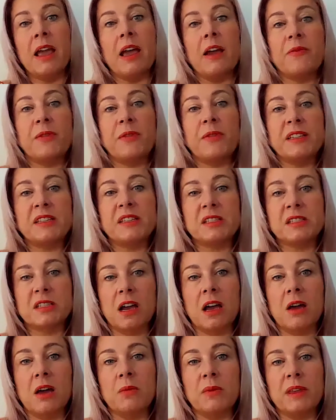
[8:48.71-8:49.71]
If we
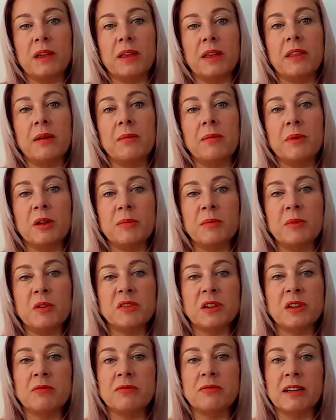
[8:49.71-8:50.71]
start with that
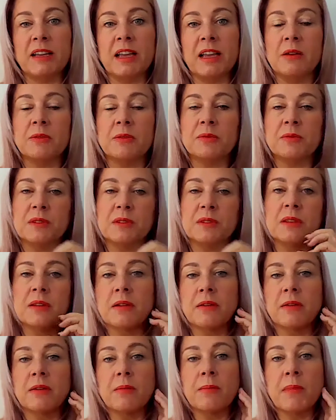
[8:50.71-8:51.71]
Mumuso really helps with the